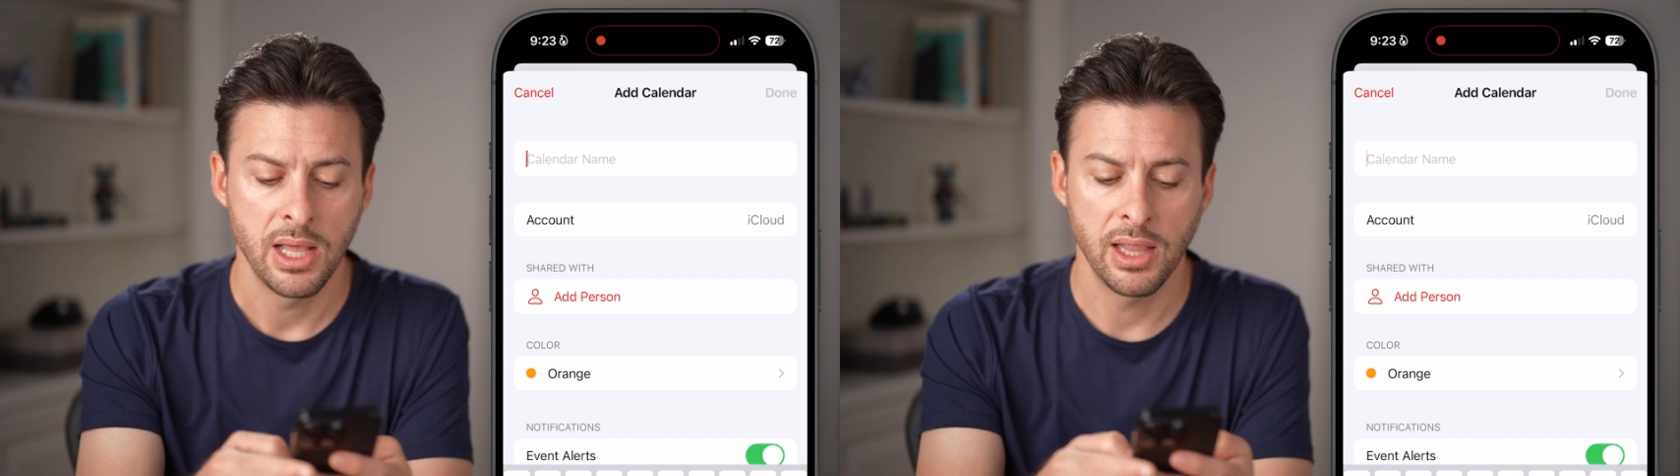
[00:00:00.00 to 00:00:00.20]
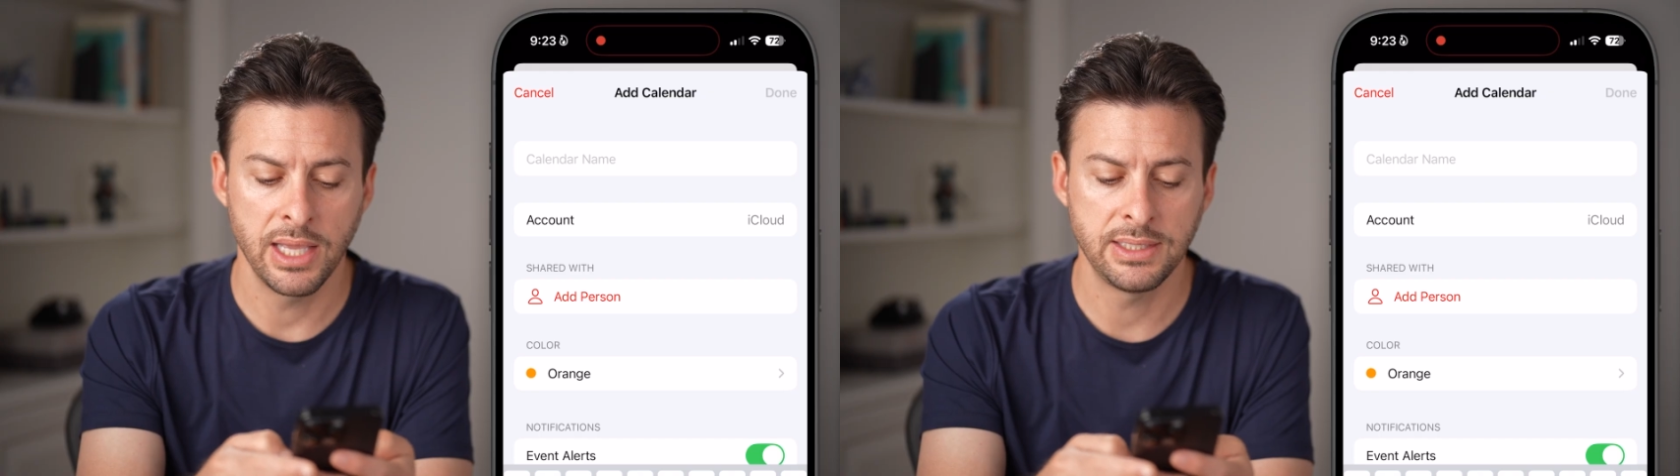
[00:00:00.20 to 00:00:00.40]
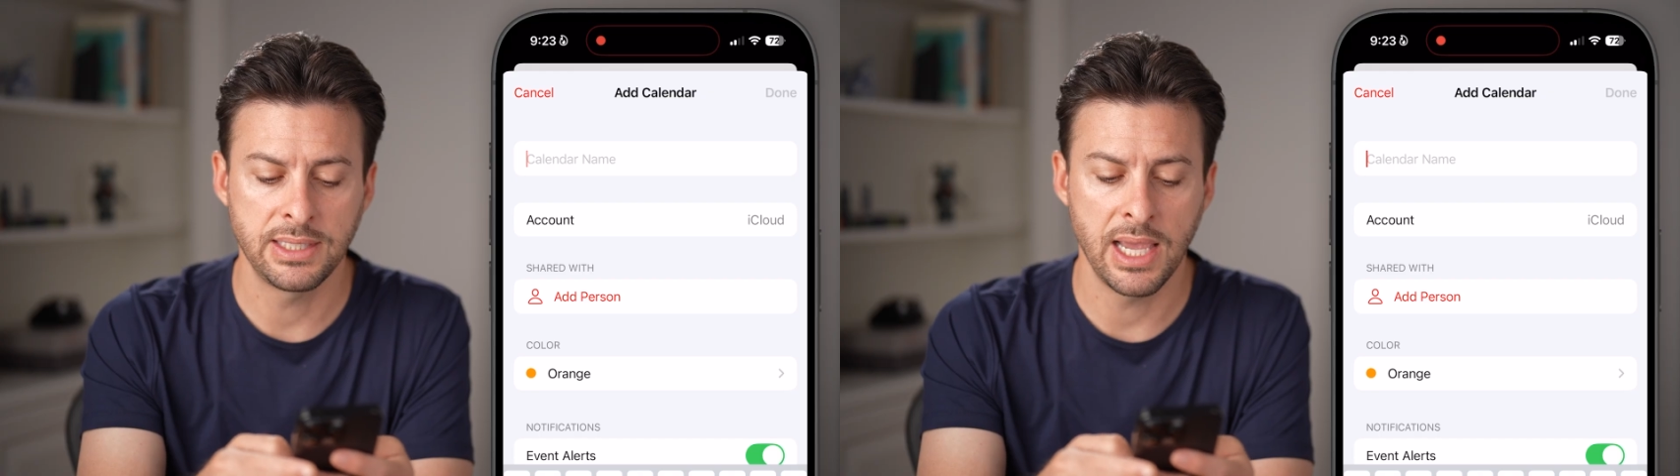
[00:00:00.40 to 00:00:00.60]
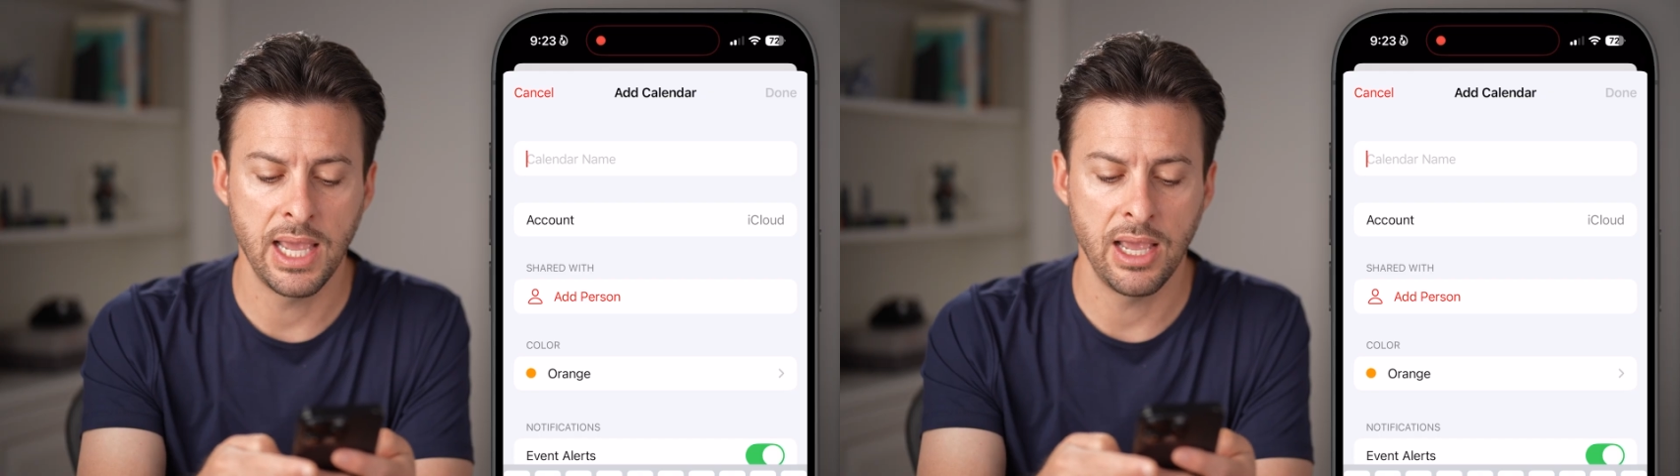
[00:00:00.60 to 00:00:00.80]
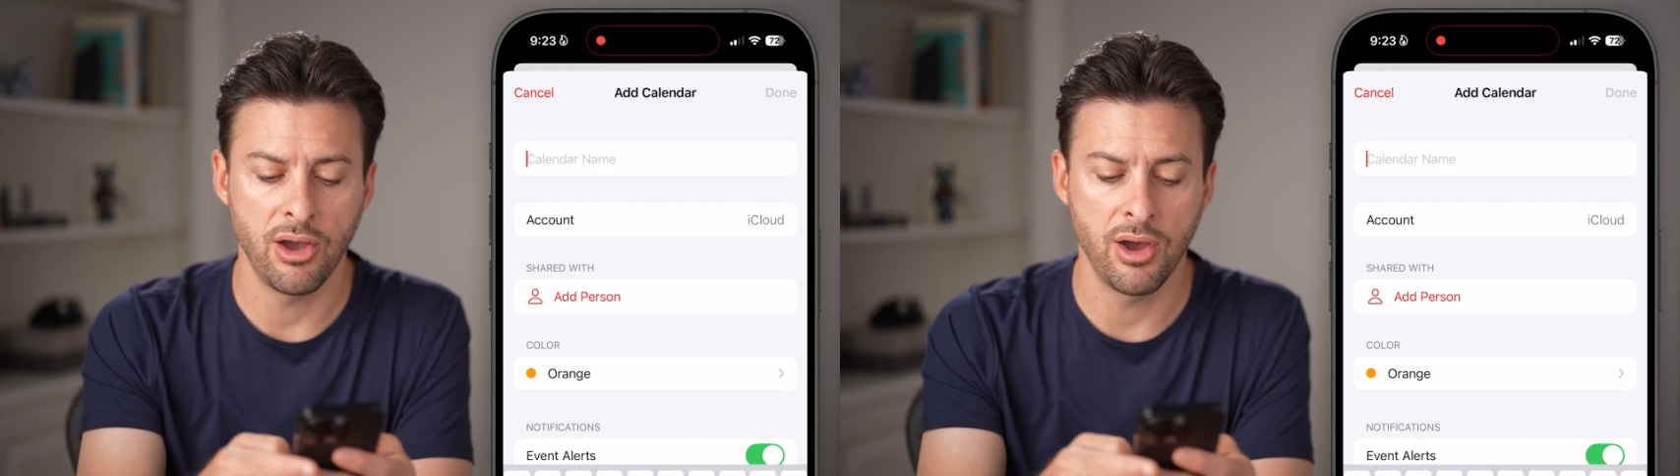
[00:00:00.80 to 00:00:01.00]
Let's
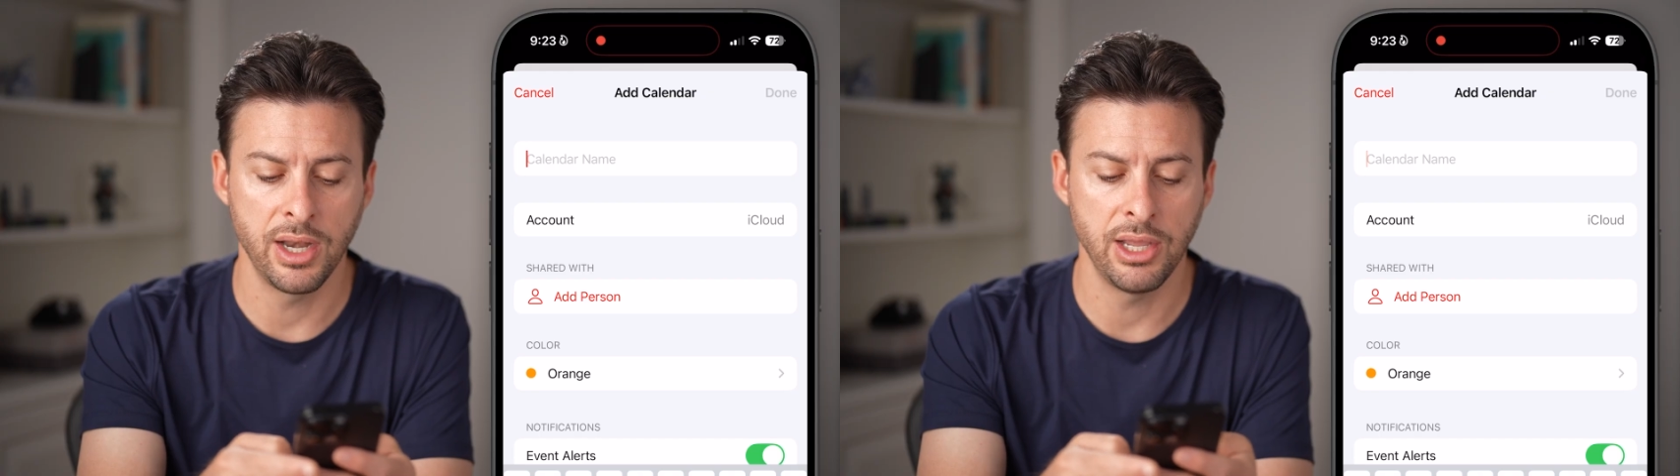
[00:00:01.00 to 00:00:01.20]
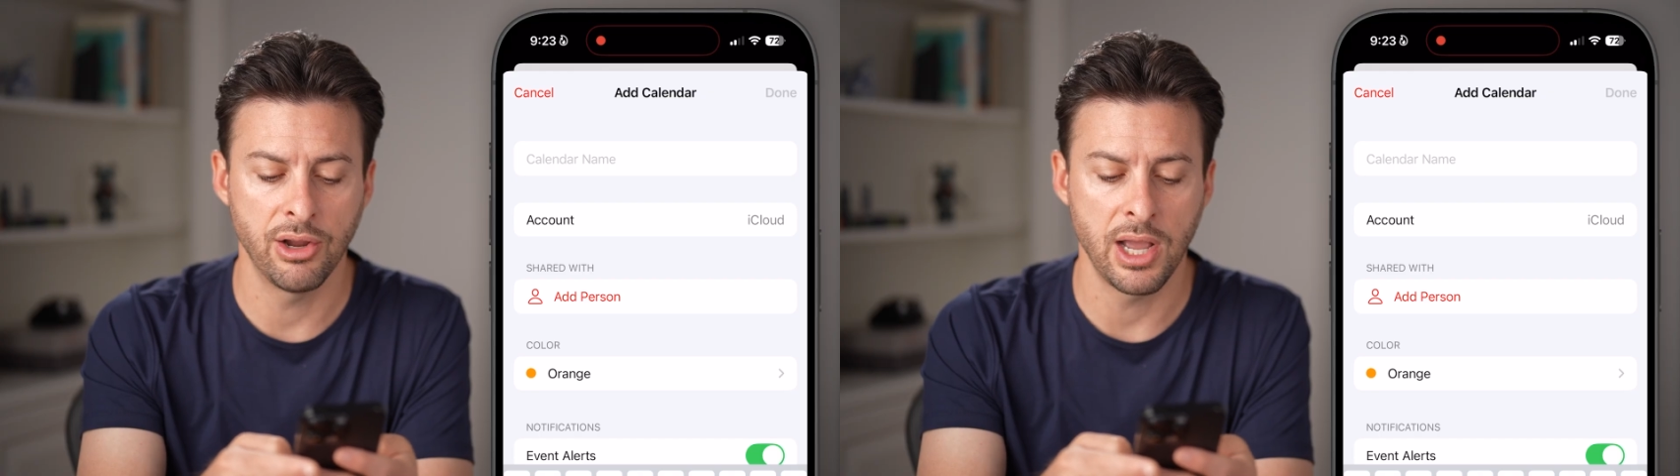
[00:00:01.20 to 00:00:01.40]
say on here,